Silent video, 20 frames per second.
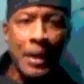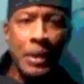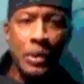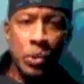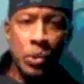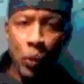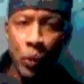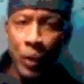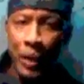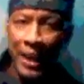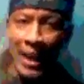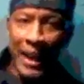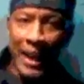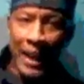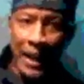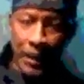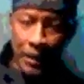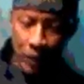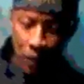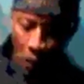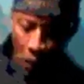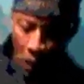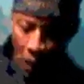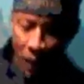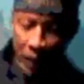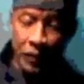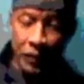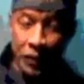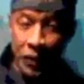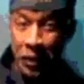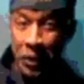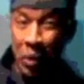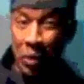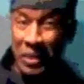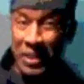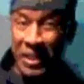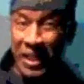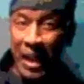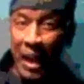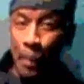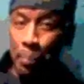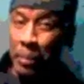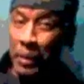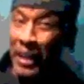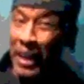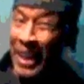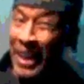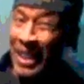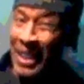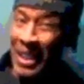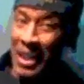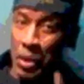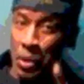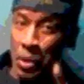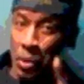So in all of the notes that I play,